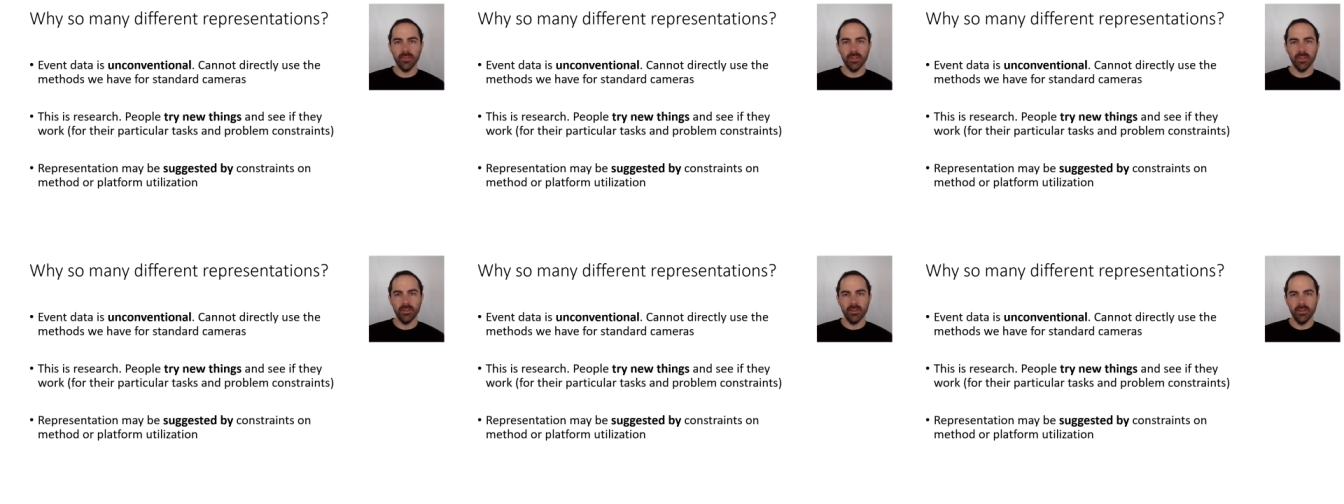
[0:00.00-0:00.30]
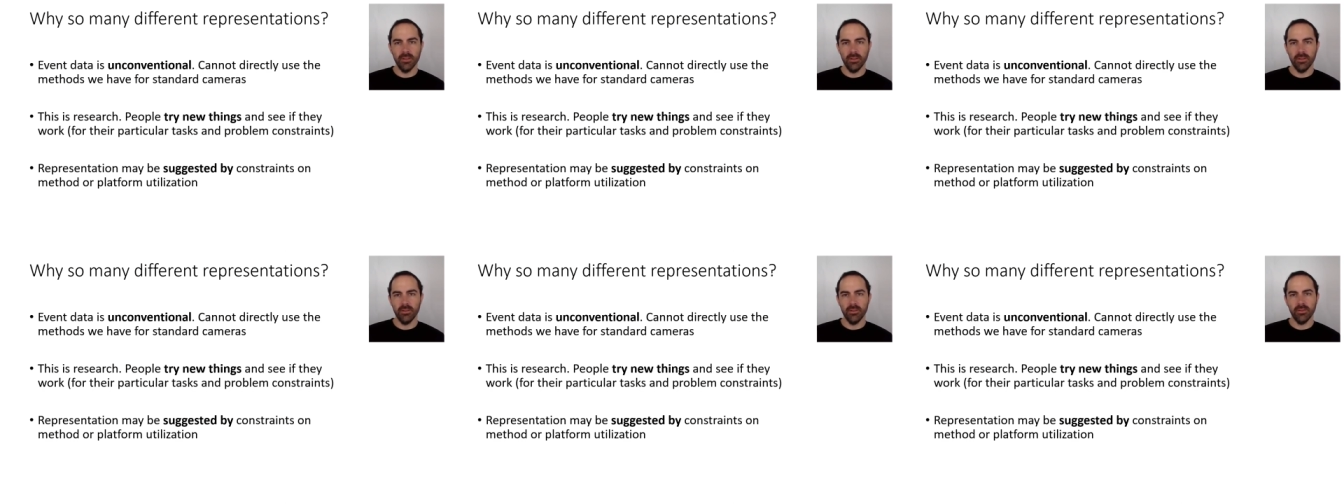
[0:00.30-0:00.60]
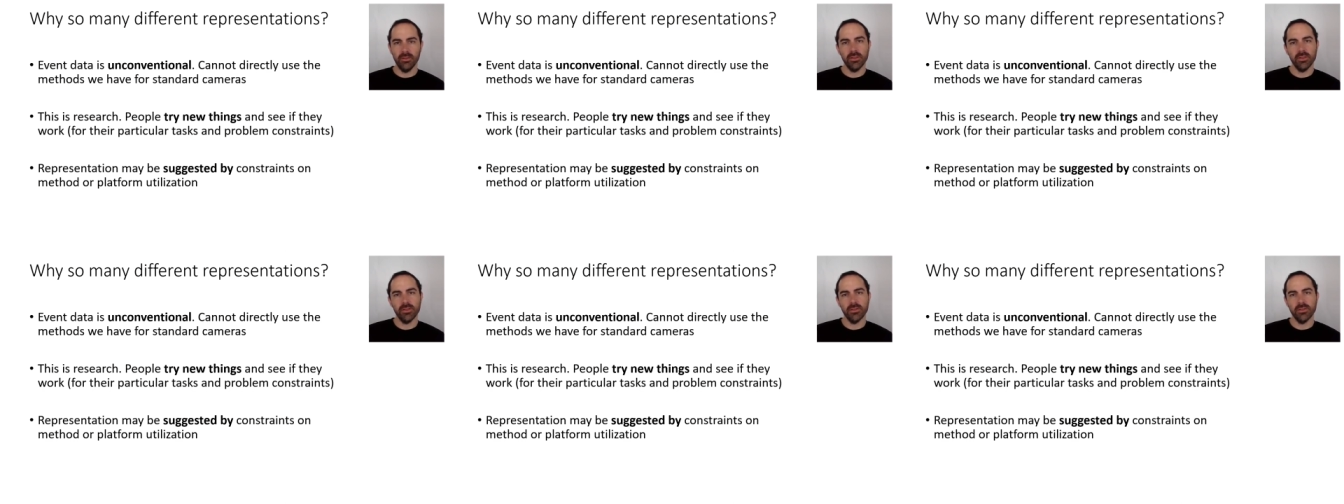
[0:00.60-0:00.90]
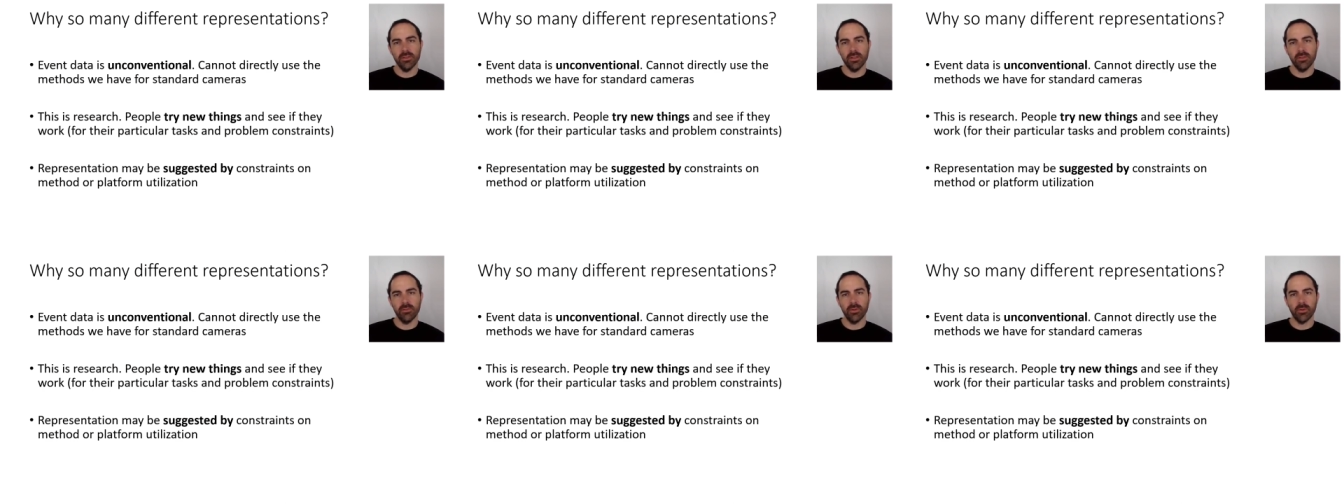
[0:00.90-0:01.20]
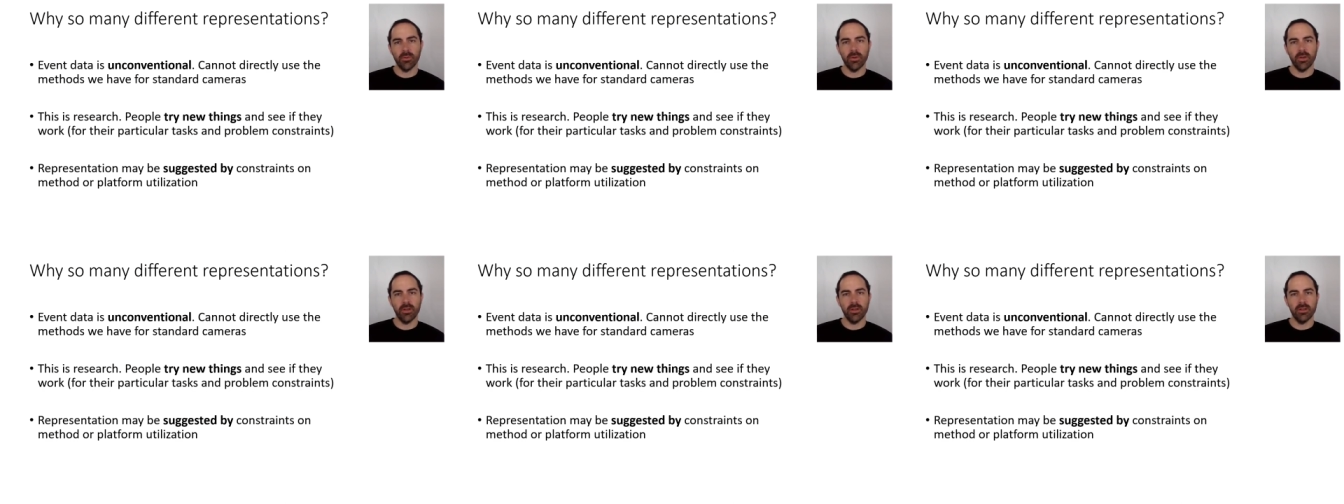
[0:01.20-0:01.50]
Uh, others they
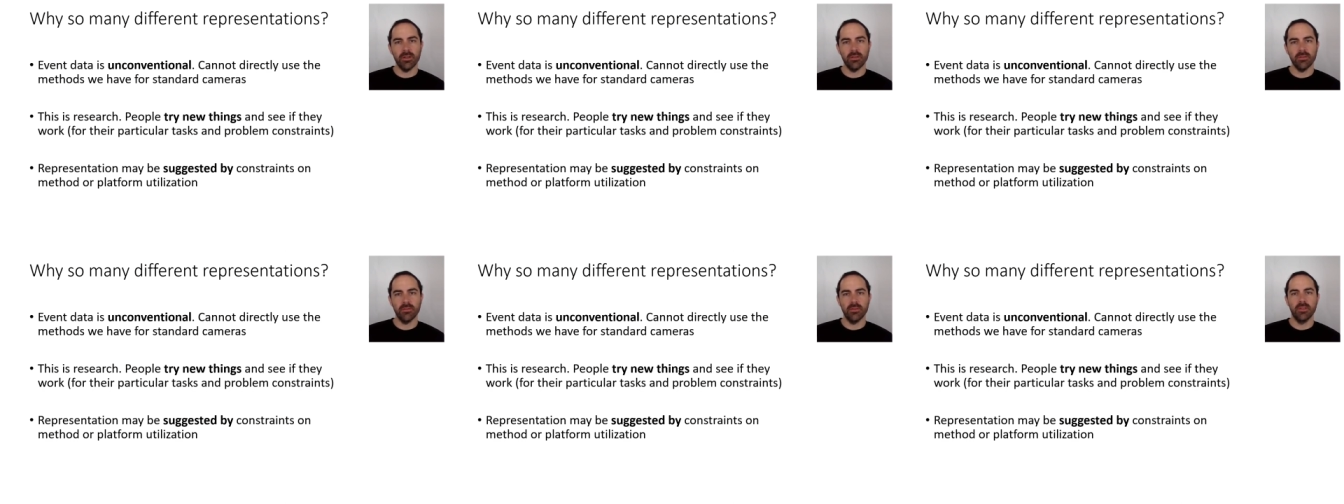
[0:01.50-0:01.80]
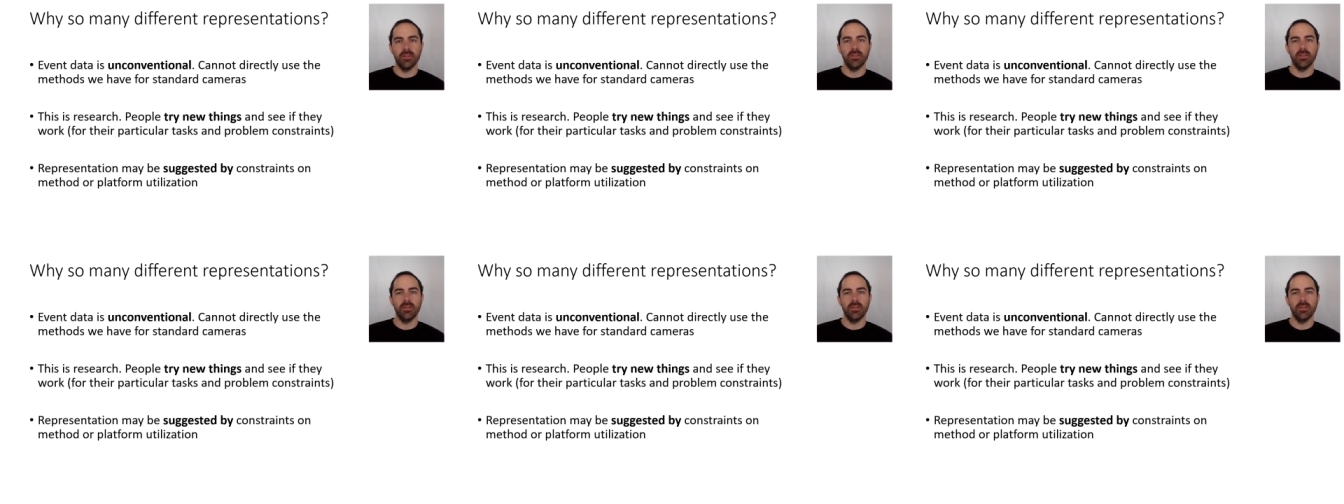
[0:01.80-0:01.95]
require